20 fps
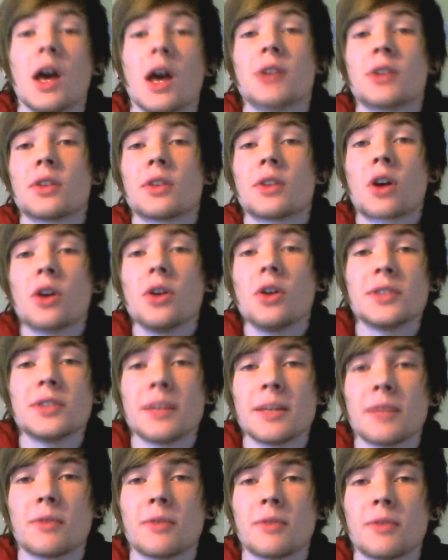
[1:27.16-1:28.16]
So the
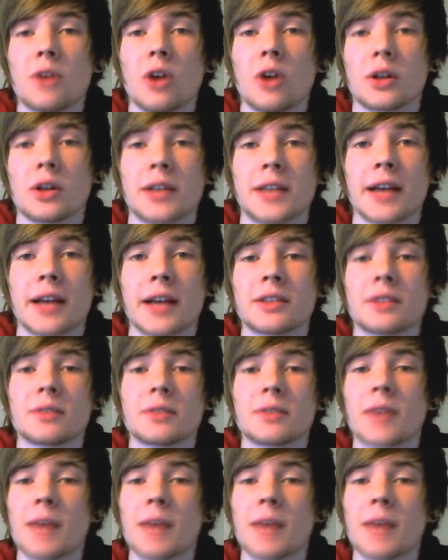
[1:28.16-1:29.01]
concept of lock decks